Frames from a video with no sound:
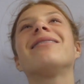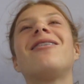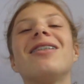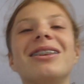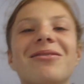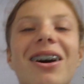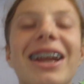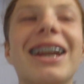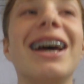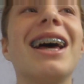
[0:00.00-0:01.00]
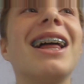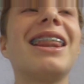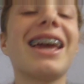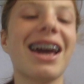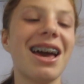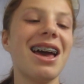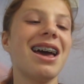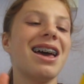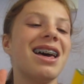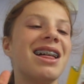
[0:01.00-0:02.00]
I've always wanted, like,
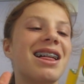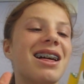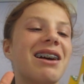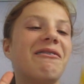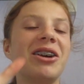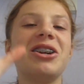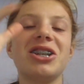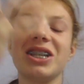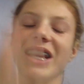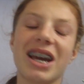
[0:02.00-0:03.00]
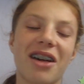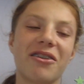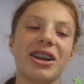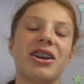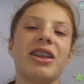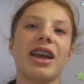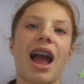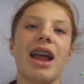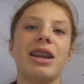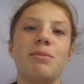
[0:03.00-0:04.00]
when you're just like coloring and you're like,
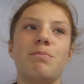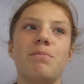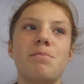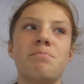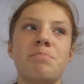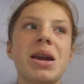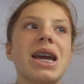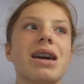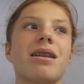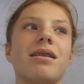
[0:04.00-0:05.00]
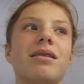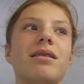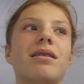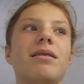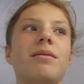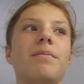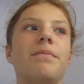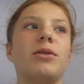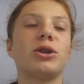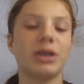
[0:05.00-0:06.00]
I need pink
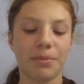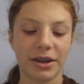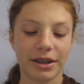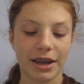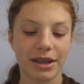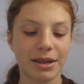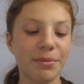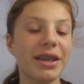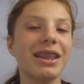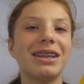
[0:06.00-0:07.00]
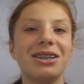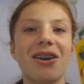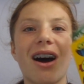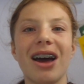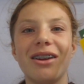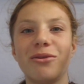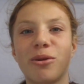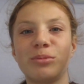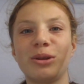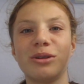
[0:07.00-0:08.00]
or something like something that's not a
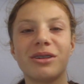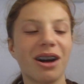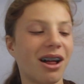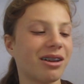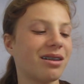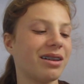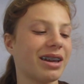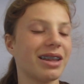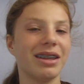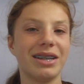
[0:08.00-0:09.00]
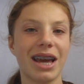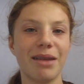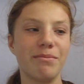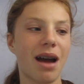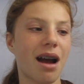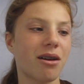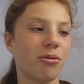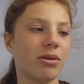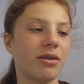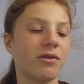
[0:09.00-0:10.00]
normal color like in the 10 pack
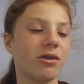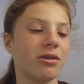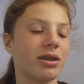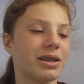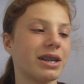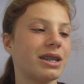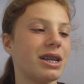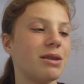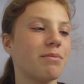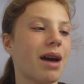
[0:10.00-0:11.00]
or whatever or the 16